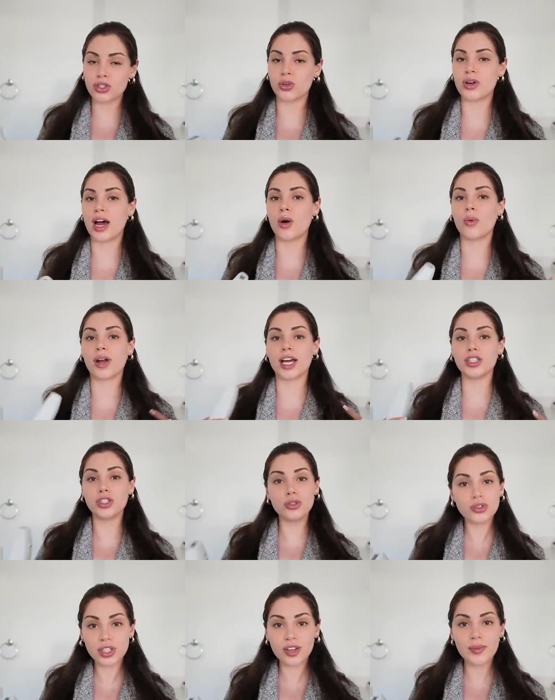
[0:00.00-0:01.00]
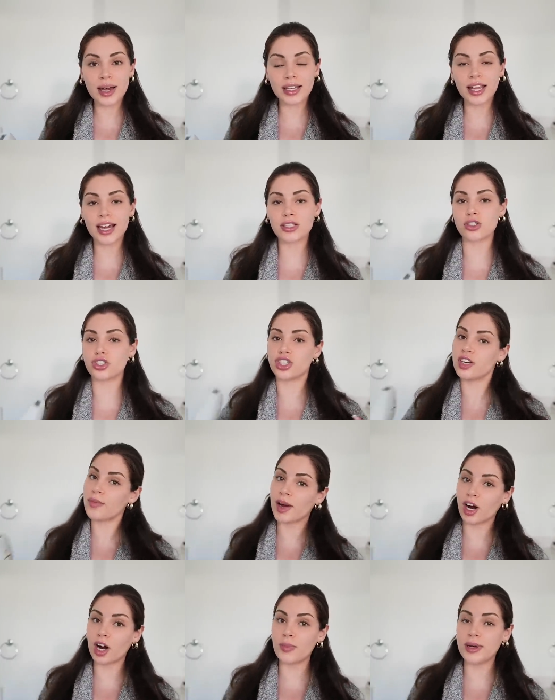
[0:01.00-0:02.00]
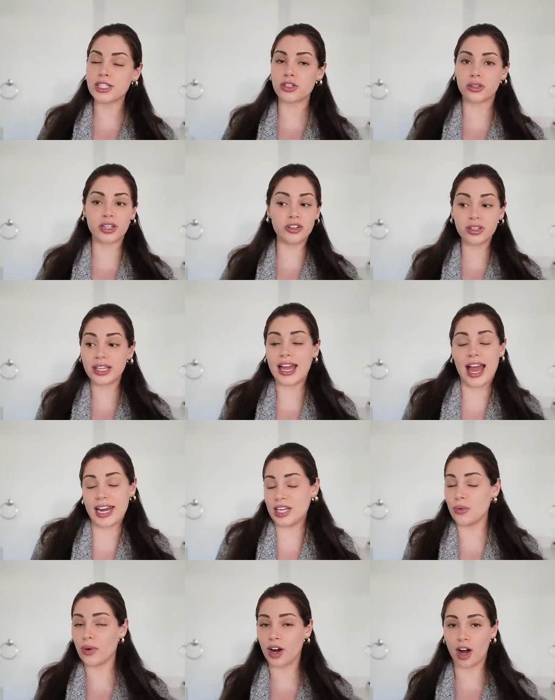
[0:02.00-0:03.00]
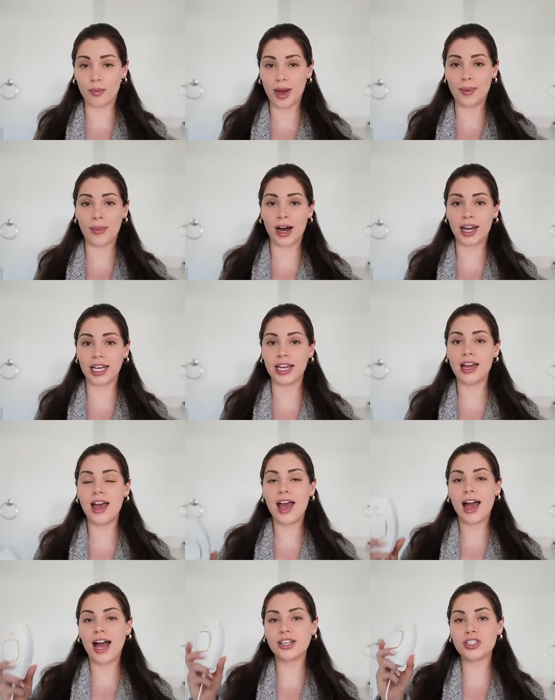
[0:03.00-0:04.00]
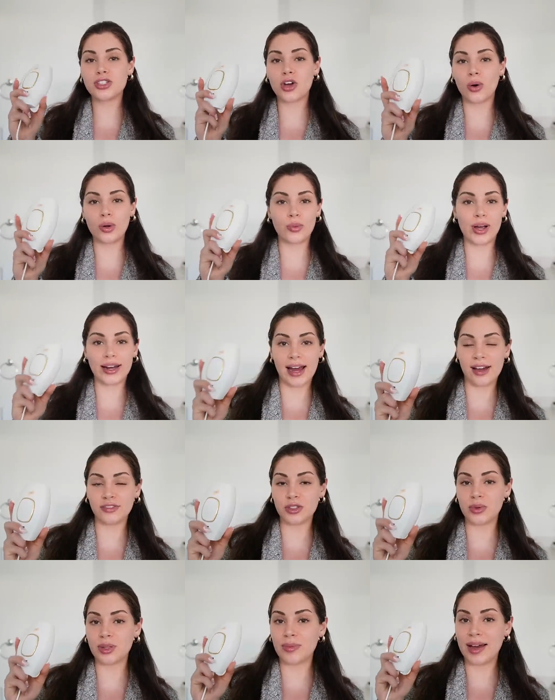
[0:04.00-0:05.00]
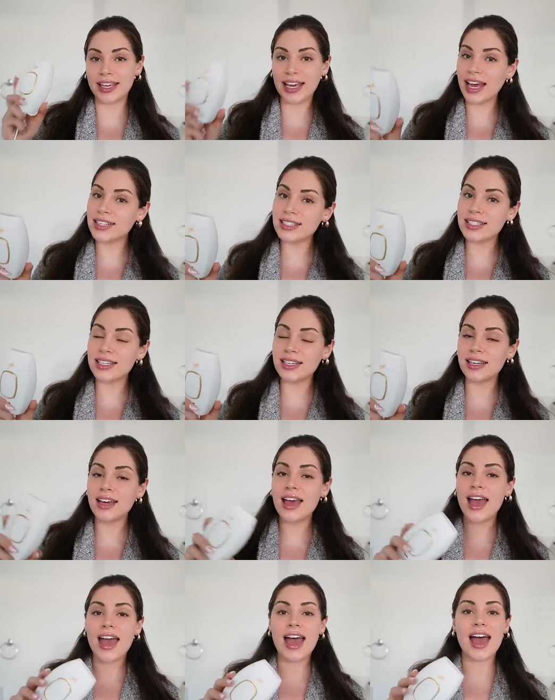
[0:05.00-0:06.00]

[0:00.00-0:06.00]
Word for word: So now when I do shave my legs or shave my armpits or literally anywhere on my body, I just go in right after with my Kenzzi.